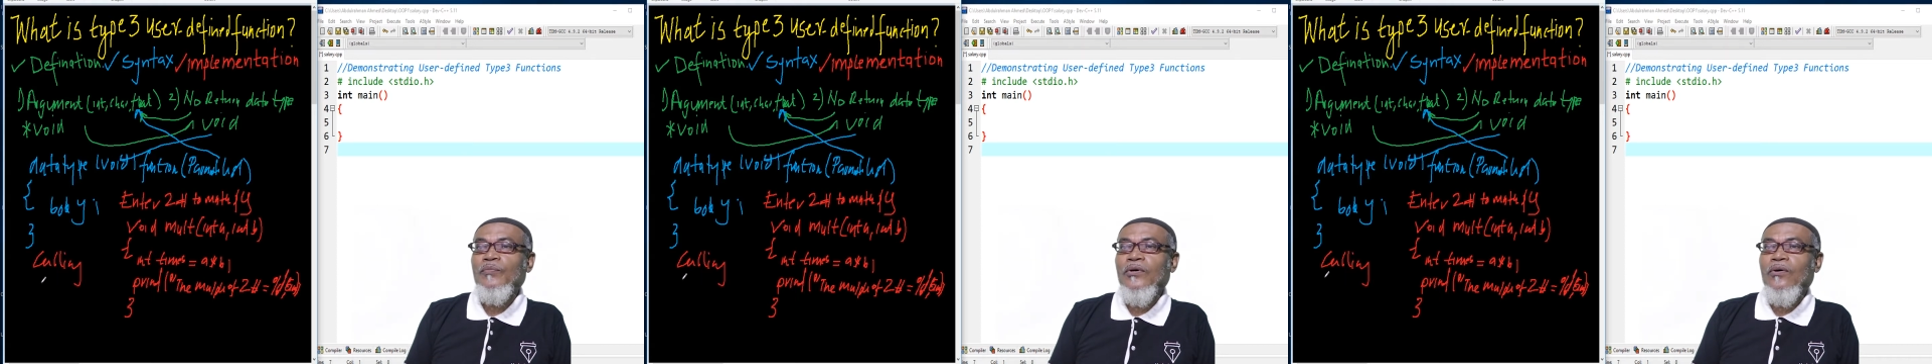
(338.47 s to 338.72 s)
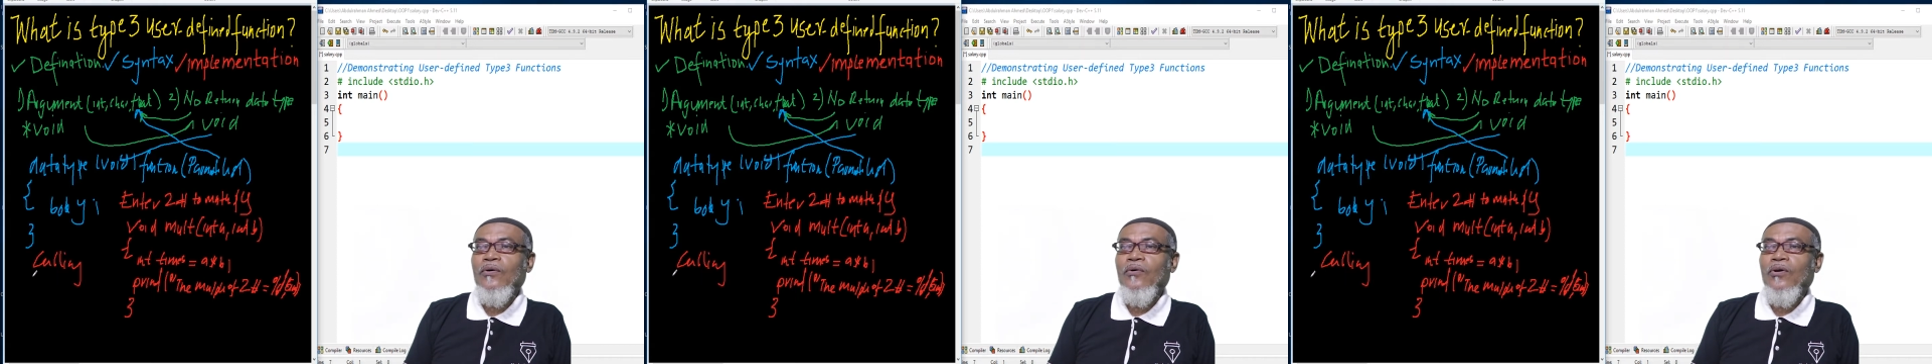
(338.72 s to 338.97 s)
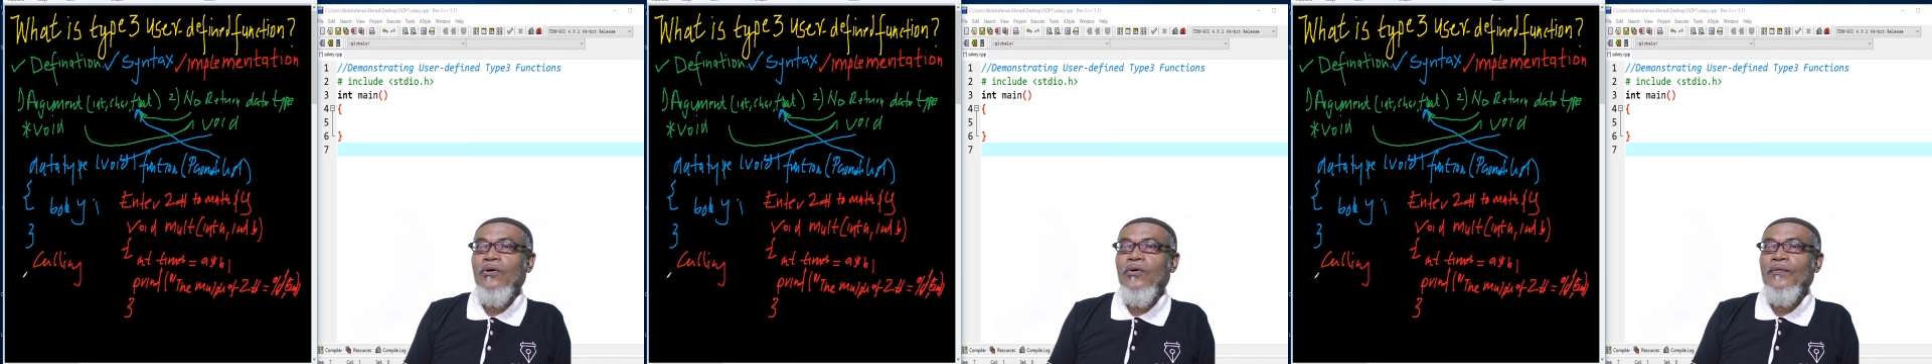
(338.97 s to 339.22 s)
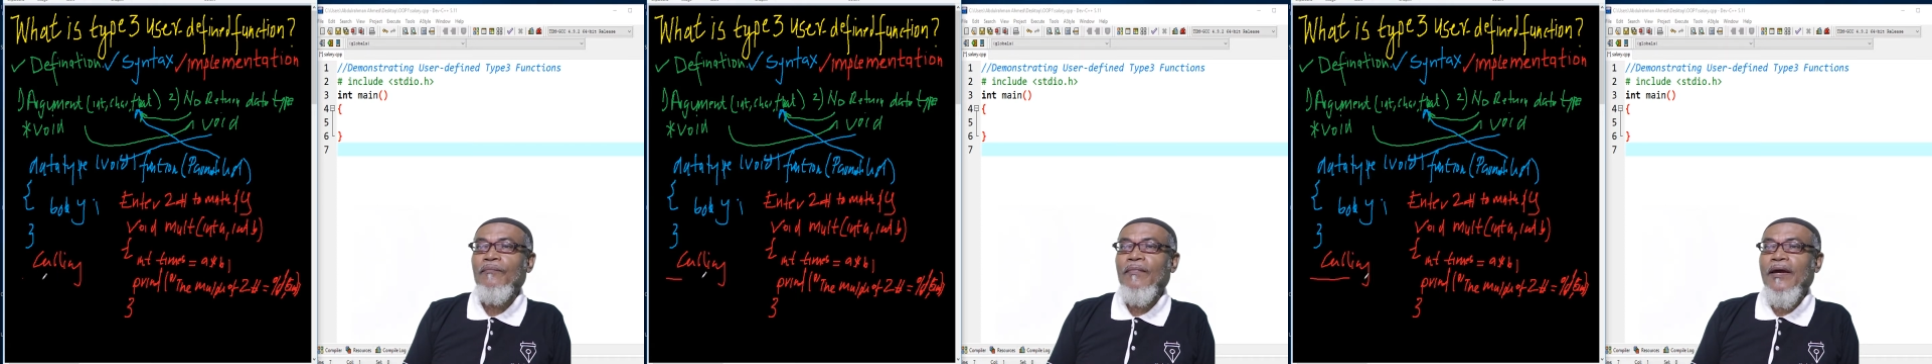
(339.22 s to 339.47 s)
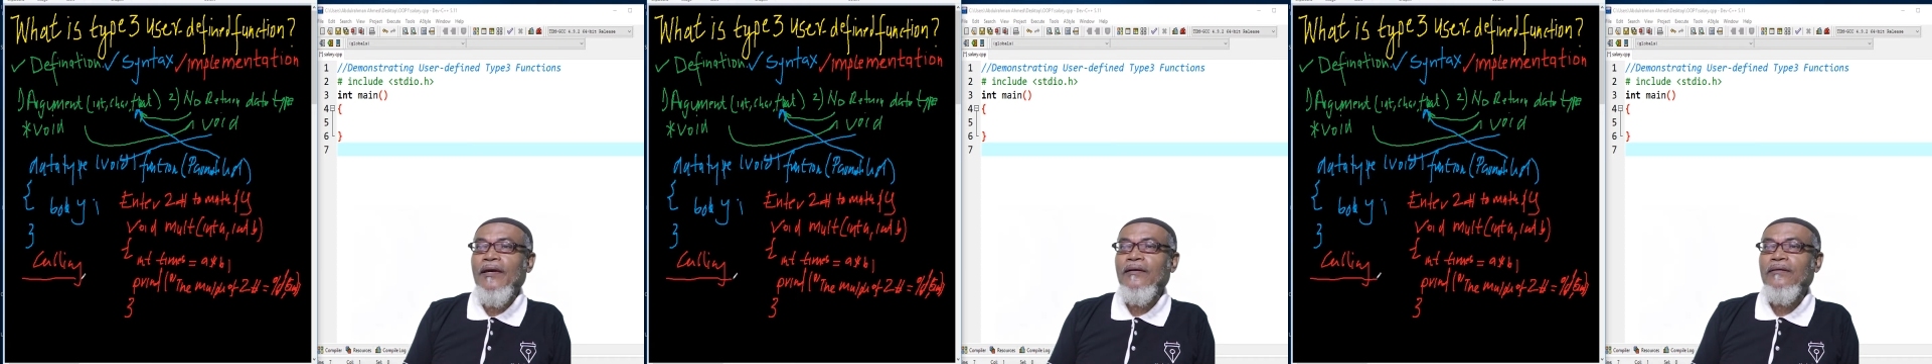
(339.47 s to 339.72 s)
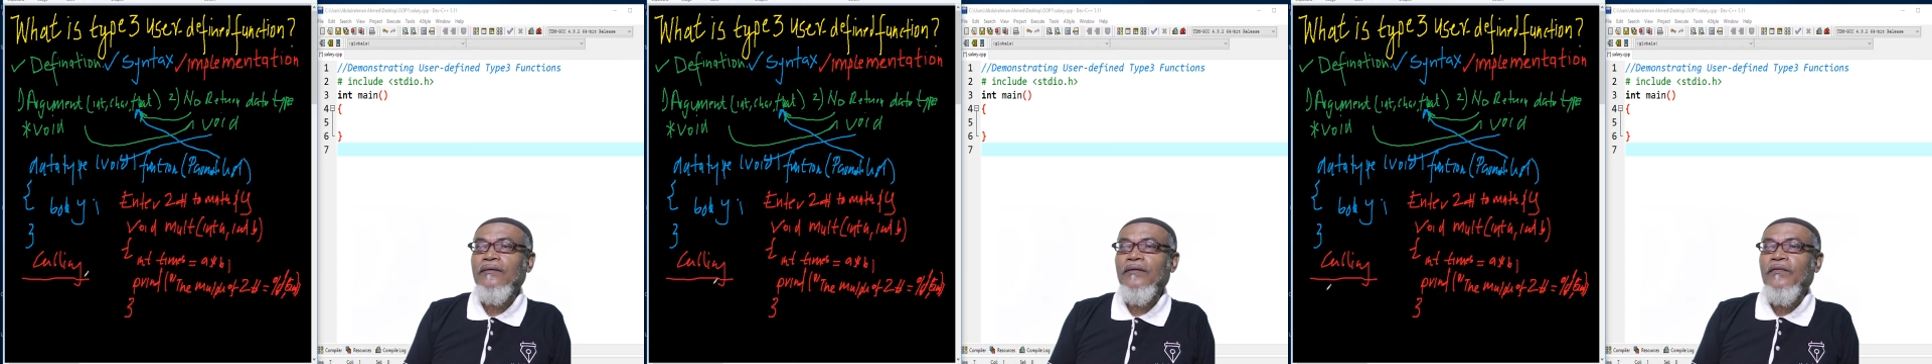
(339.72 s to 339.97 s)
be called on
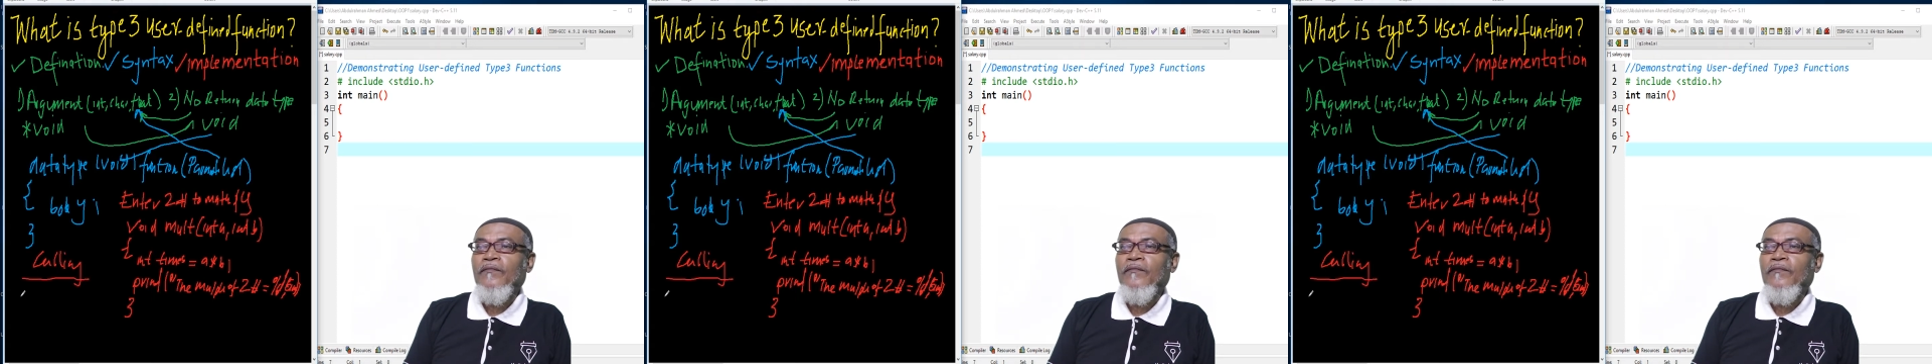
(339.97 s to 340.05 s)
main.